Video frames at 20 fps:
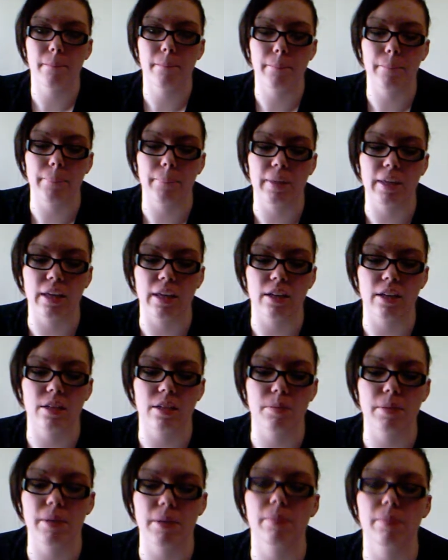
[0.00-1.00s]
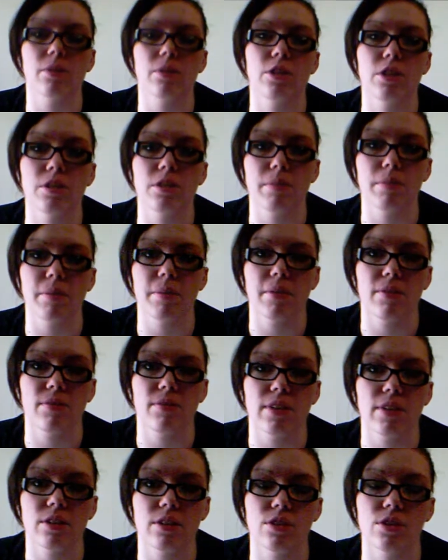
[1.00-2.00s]
Because people just made me
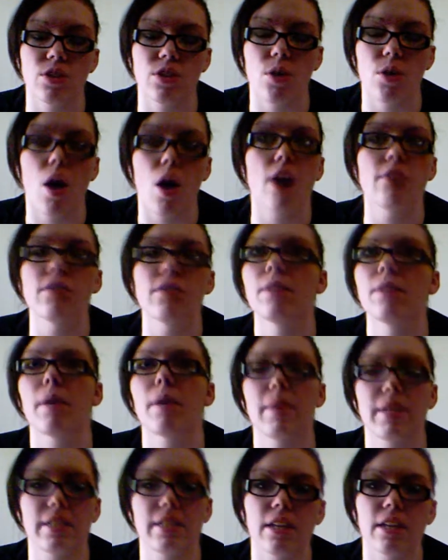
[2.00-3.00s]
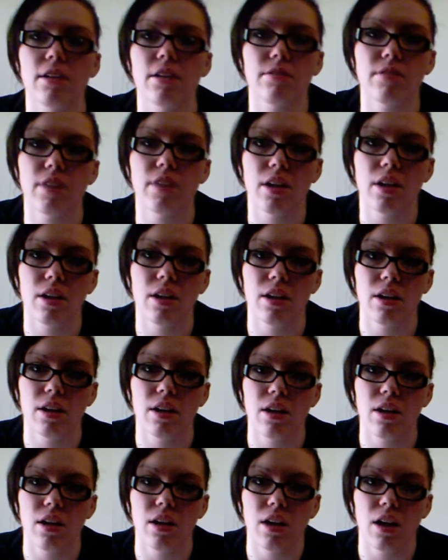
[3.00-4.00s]
feel so awful about myself
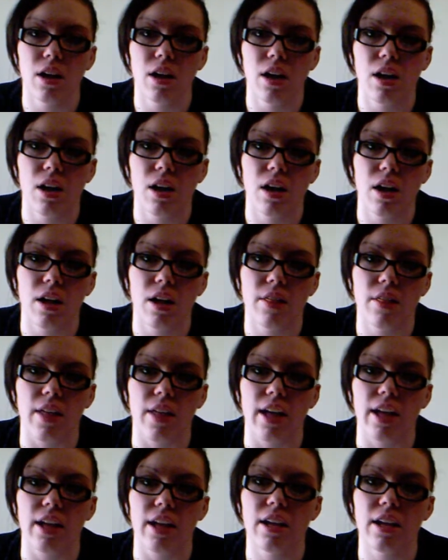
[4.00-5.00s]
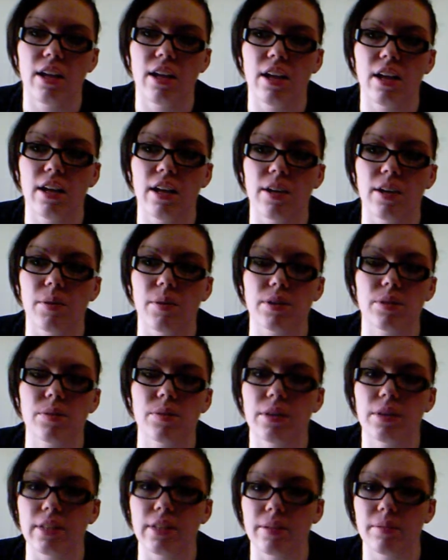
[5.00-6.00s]
that it wasn't
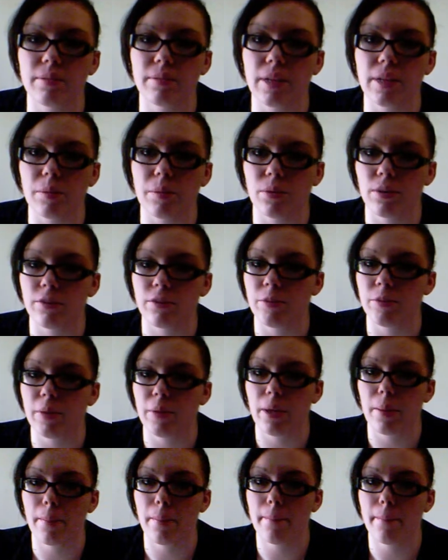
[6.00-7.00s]
worth it anymore for me.